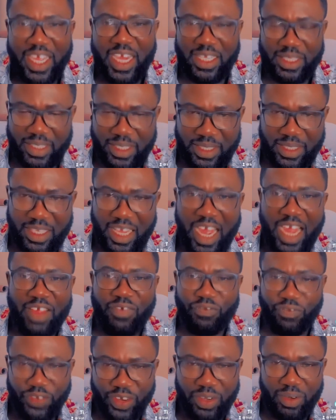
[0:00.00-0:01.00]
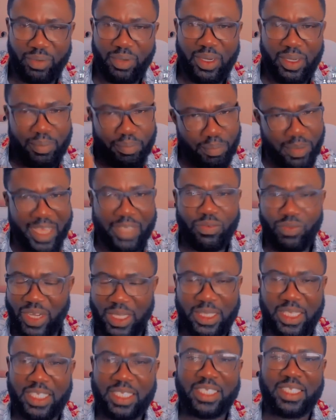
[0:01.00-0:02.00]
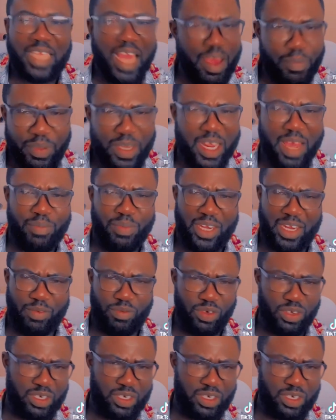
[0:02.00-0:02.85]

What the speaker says: artist, I friend of Black Rasta, Debbie.